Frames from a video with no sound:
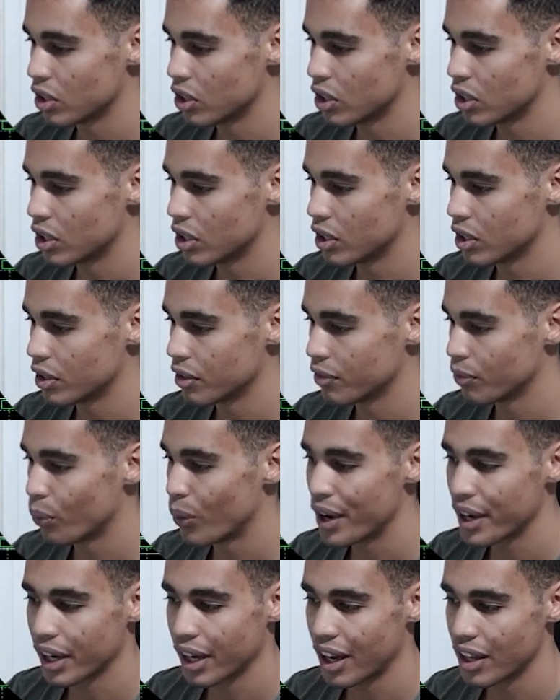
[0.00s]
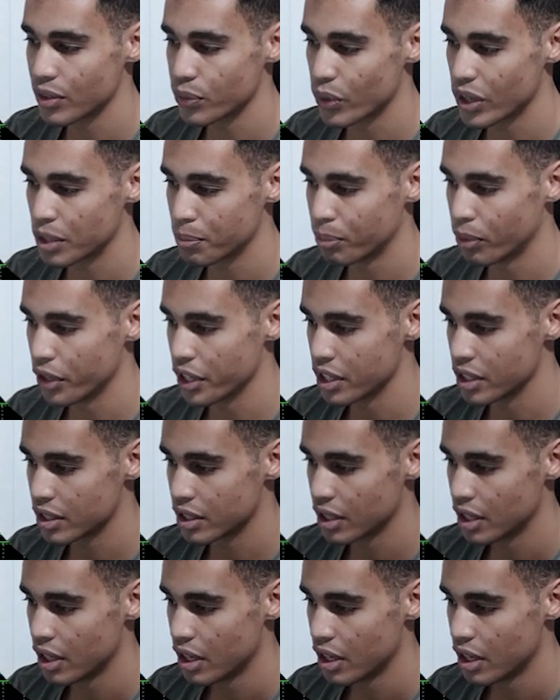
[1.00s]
of 100 points.